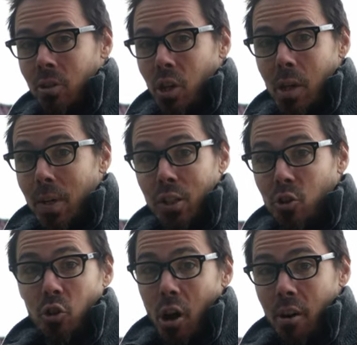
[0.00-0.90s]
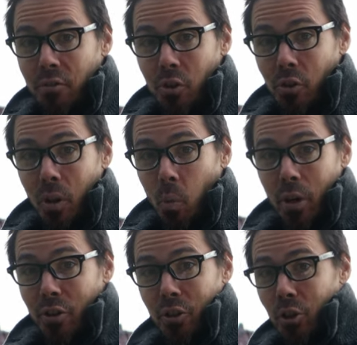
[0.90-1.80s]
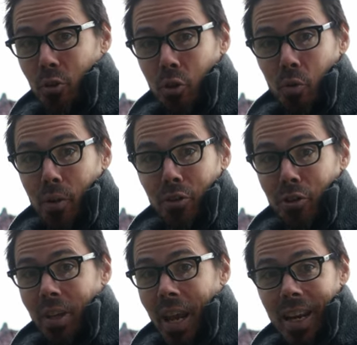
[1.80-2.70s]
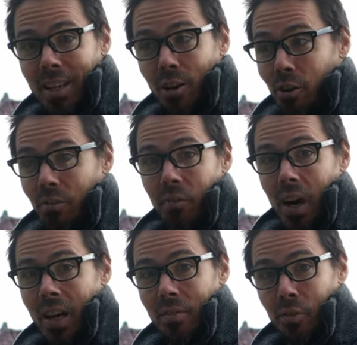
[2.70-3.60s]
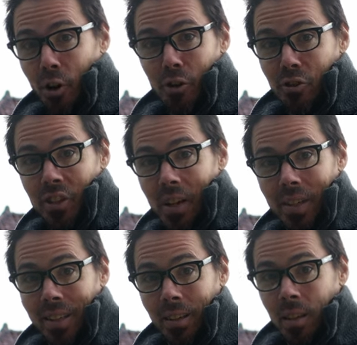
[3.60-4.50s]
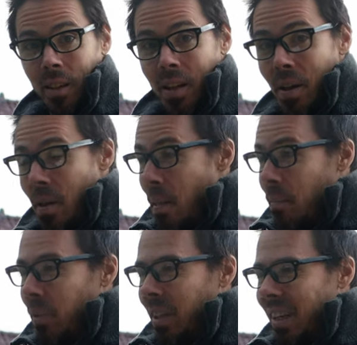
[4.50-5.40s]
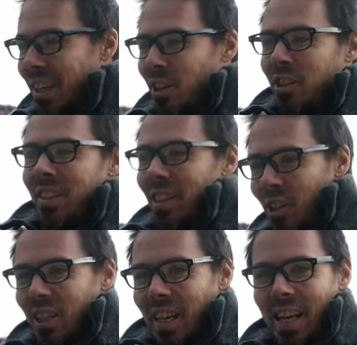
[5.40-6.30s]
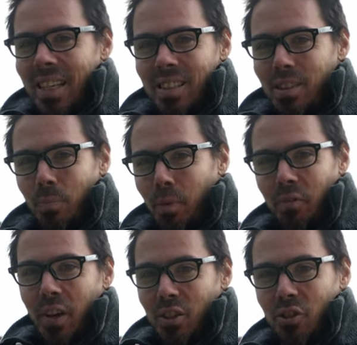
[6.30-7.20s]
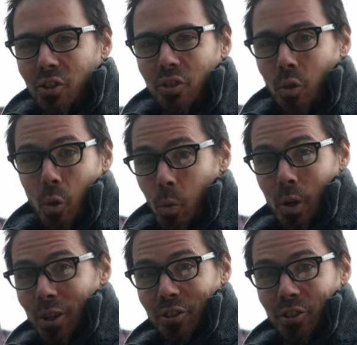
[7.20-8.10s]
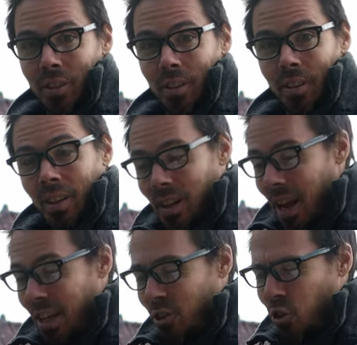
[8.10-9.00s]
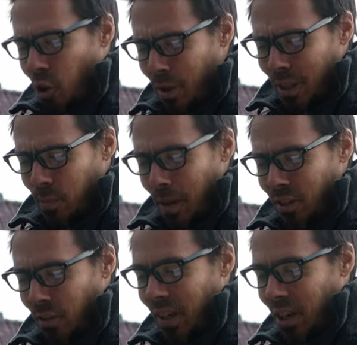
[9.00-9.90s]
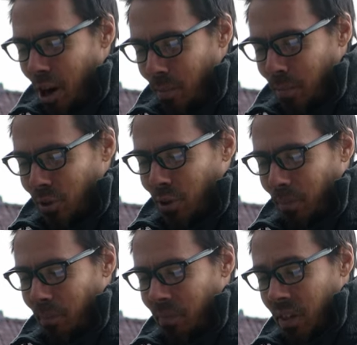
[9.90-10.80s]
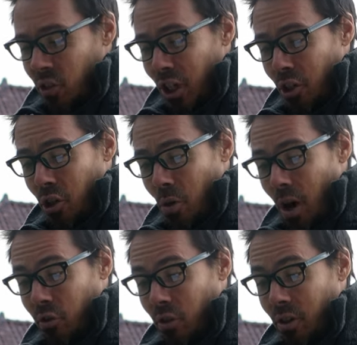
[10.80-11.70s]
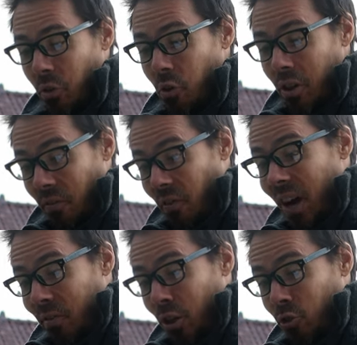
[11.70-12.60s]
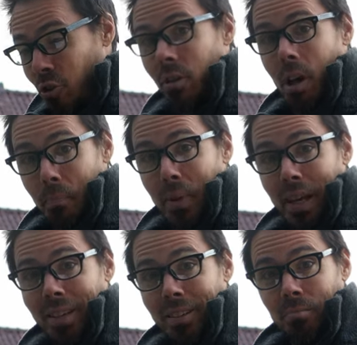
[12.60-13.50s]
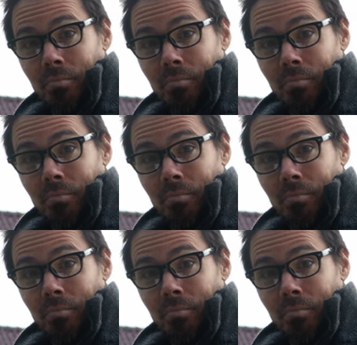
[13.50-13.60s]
It's gonna be softer than what you're used to on your Canon R5 or R7, but like it'll look nice to professionals or worse. And so expensive and cumbersome. C200, 3500, not bad.